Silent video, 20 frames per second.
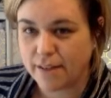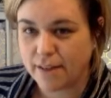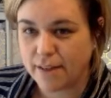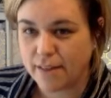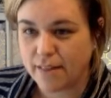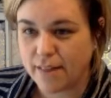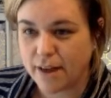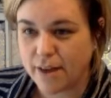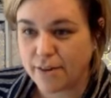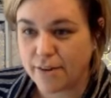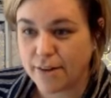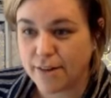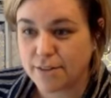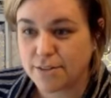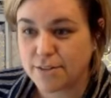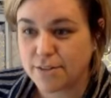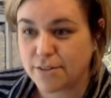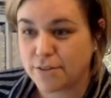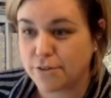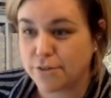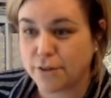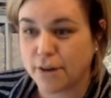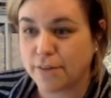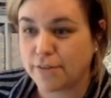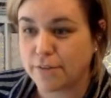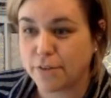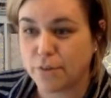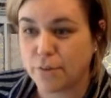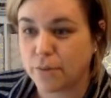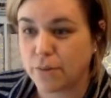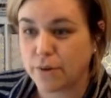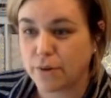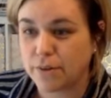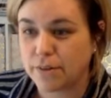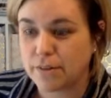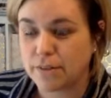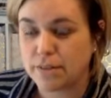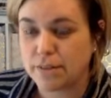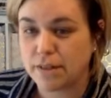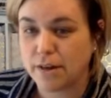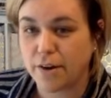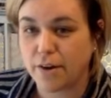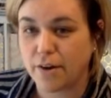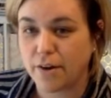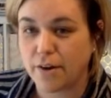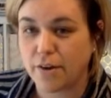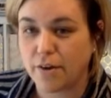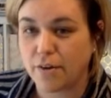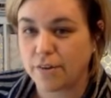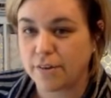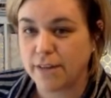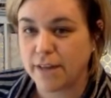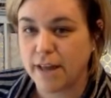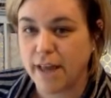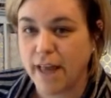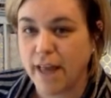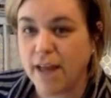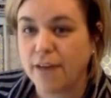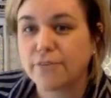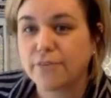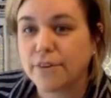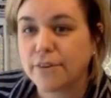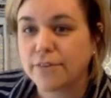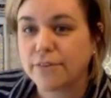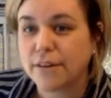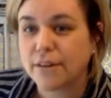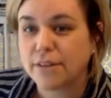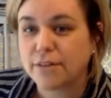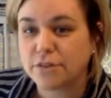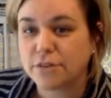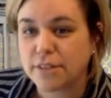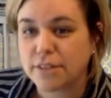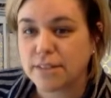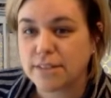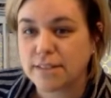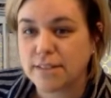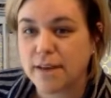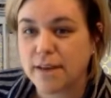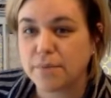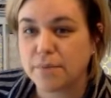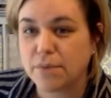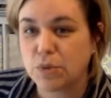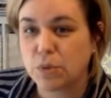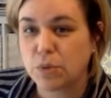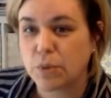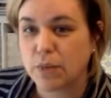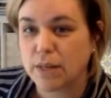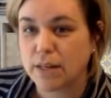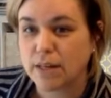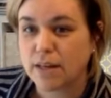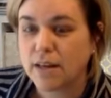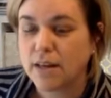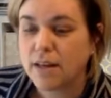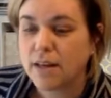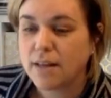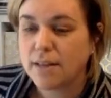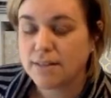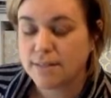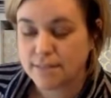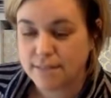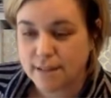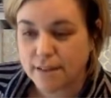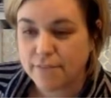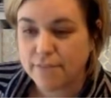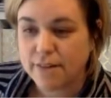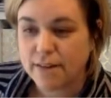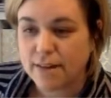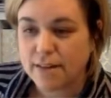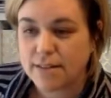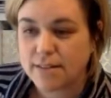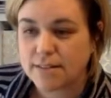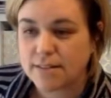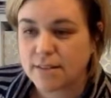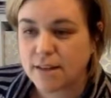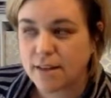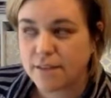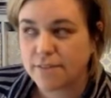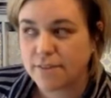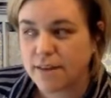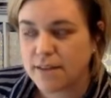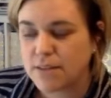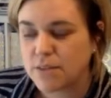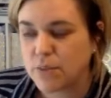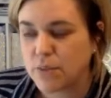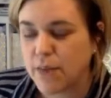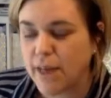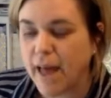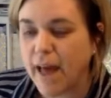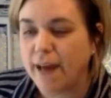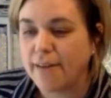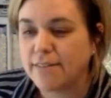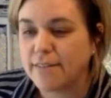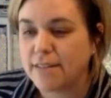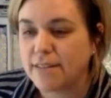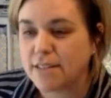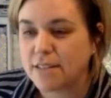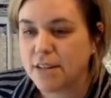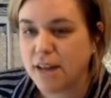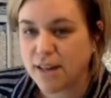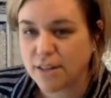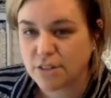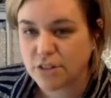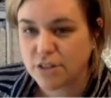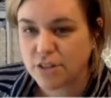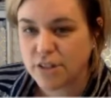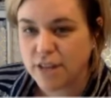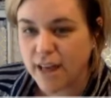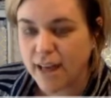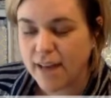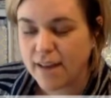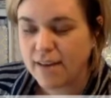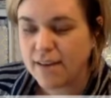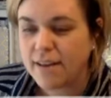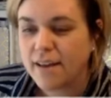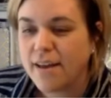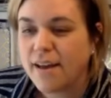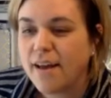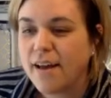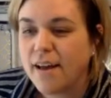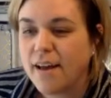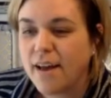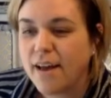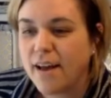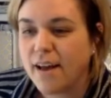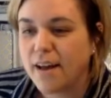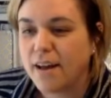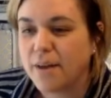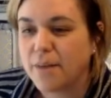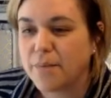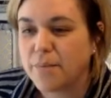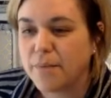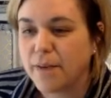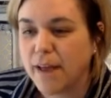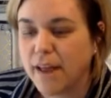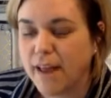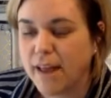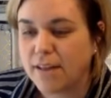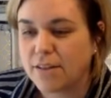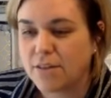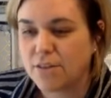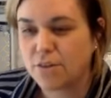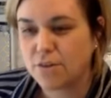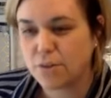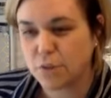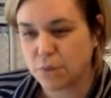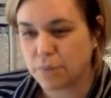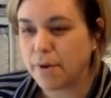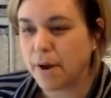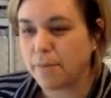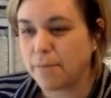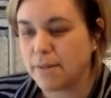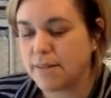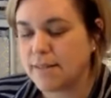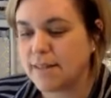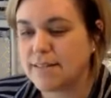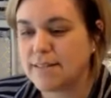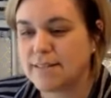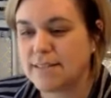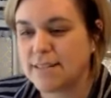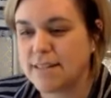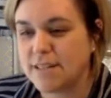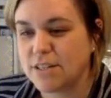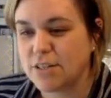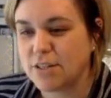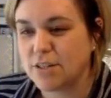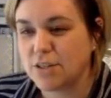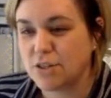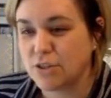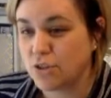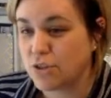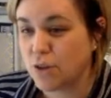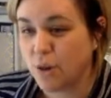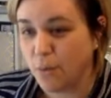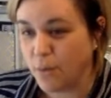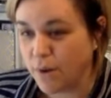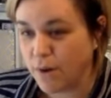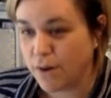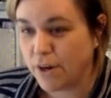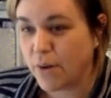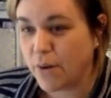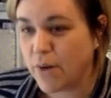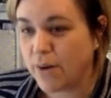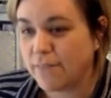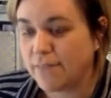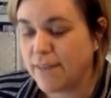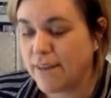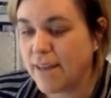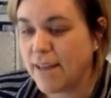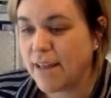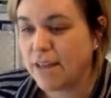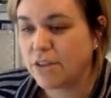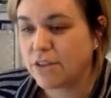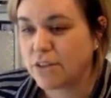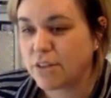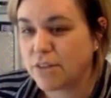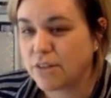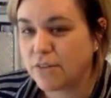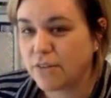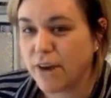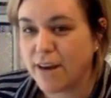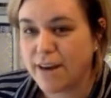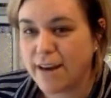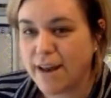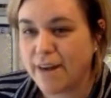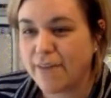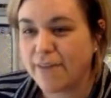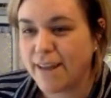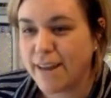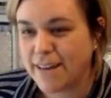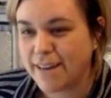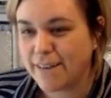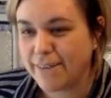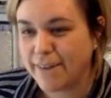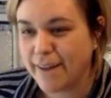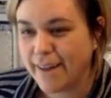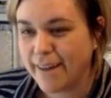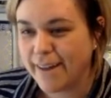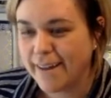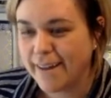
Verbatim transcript: allowed us to travel the world. There are only a handful of countries that, between the seven of us, we haven't touched yet. Um, and those are probably destinations you don't want to go on vacation right now, anyway.